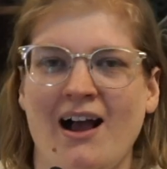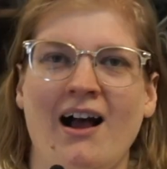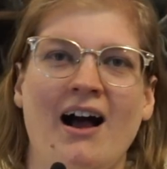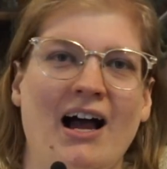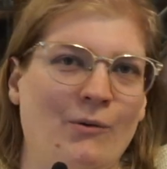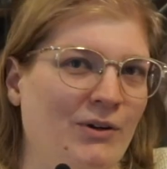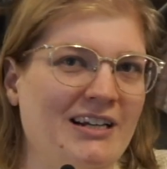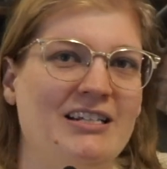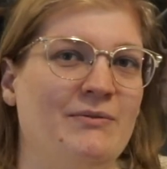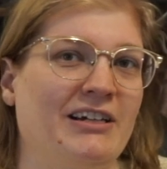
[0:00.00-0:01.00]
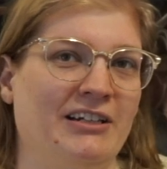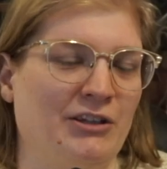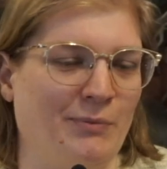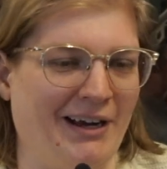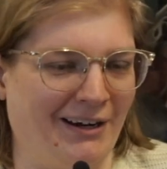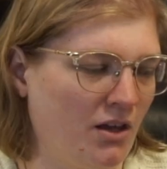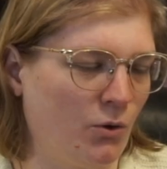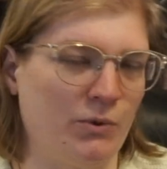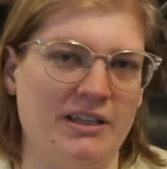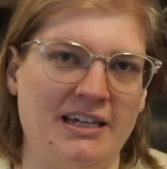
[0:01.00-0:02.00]
I wanted to make another pair
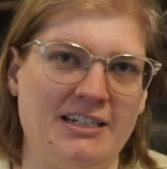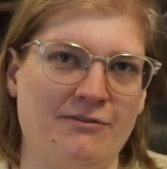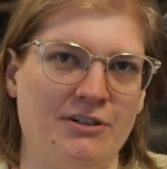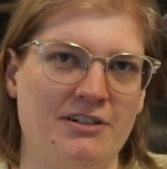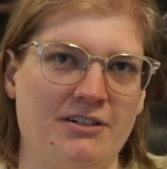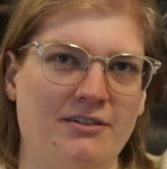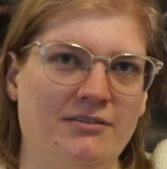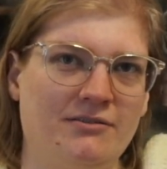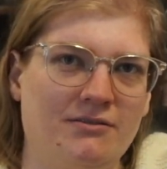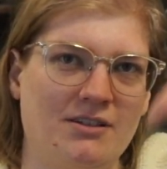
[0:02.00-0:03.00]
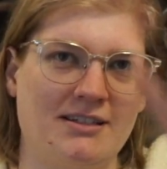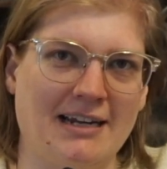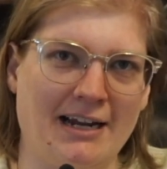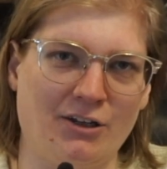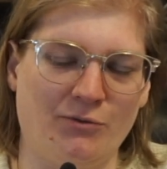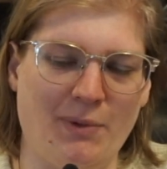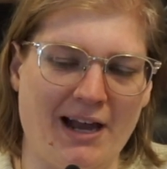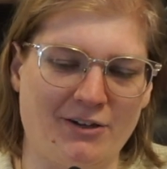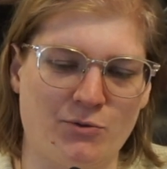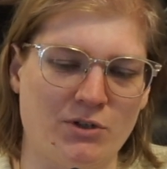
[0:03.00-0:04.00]
with a different style of
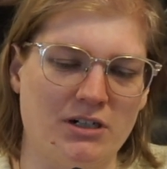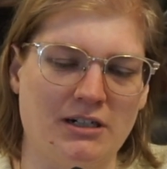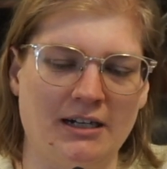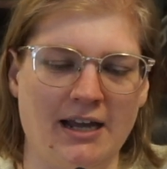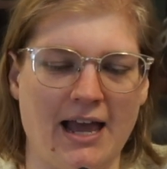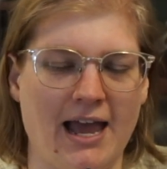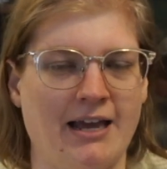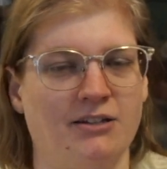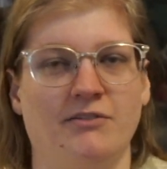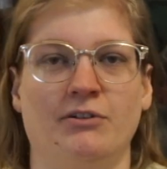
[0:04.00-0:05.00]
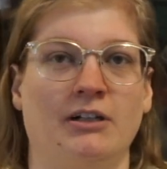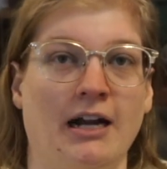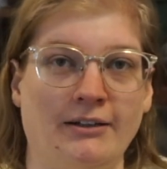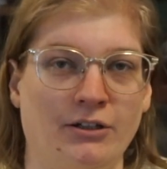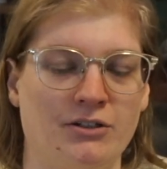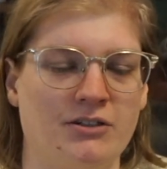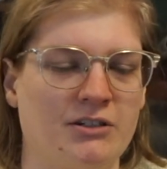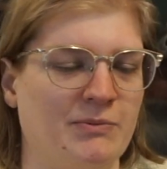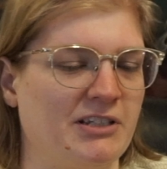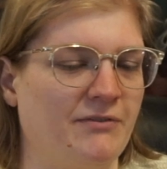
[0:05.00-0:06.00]
patchwork and different colors.
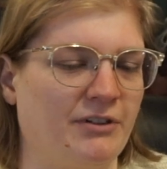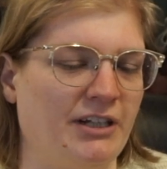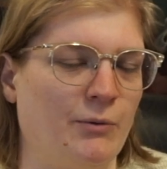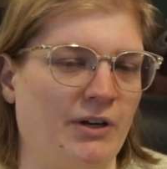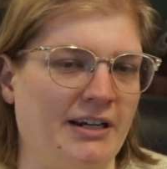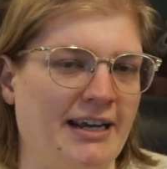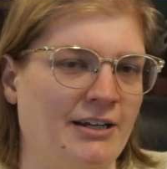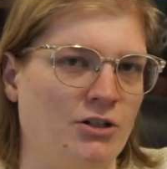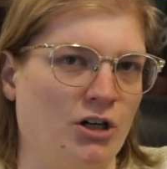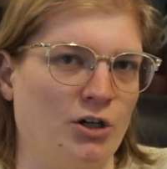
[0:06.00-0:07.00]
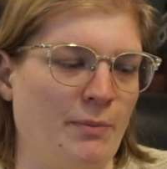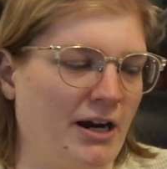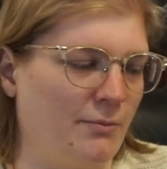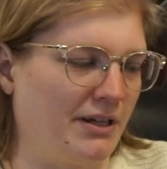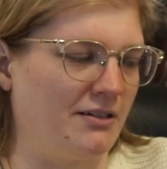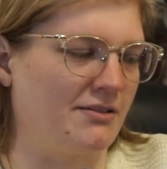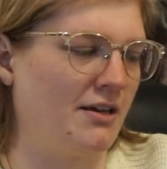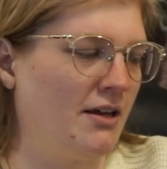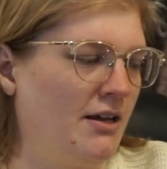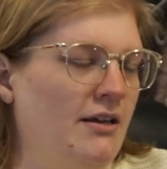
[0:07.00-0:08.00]
Specifically, I wanted a darker pair because
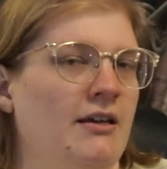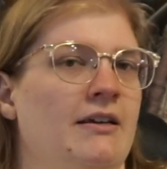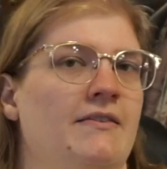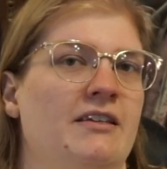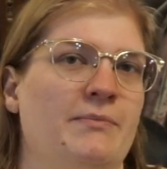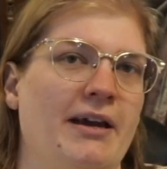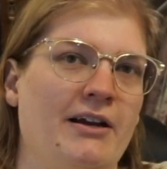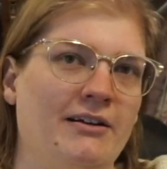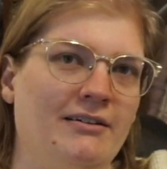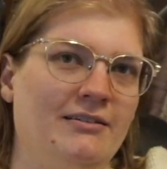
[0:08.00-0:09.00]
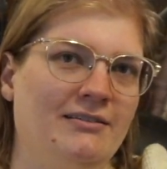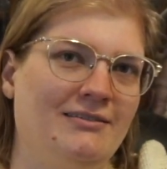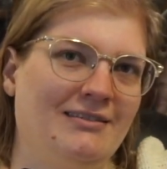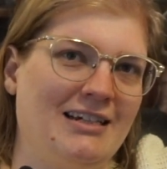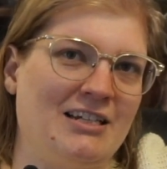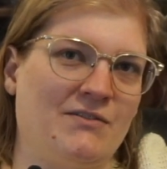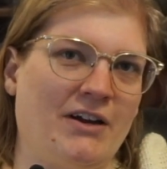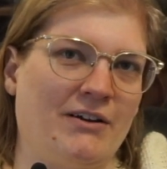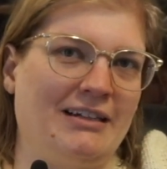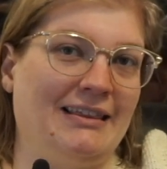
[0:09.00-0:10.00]
this pair is
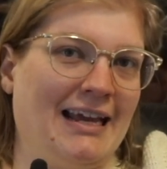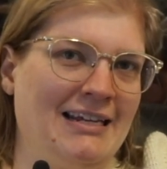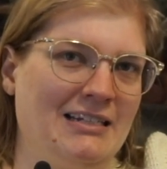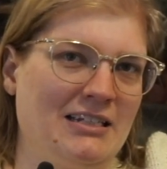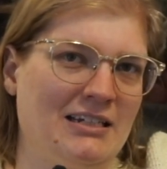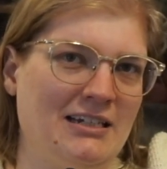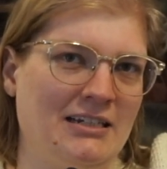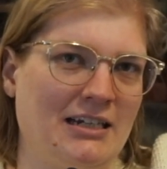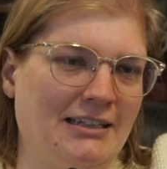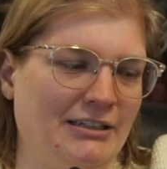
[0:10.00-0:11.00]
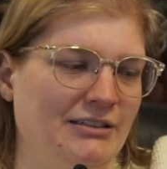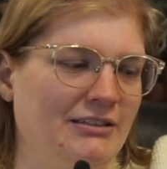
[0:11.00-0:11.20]
very light in color.